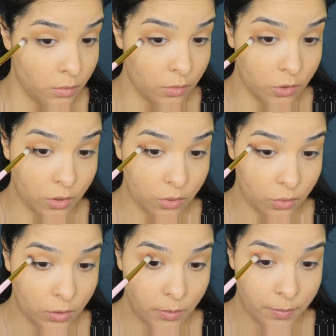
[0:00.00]
just to
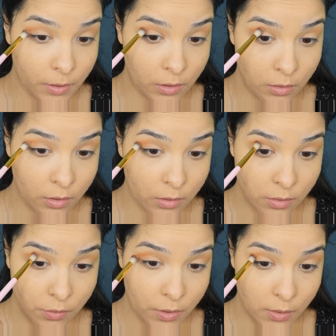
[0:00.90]
deepen this
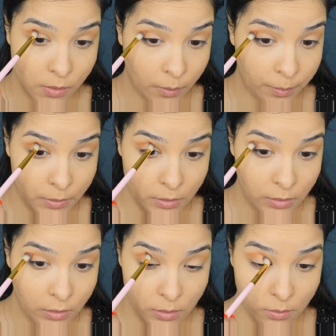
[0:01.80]
crease up a
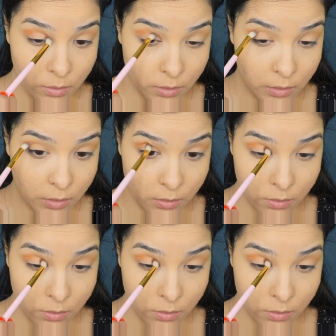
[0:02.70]
little bit.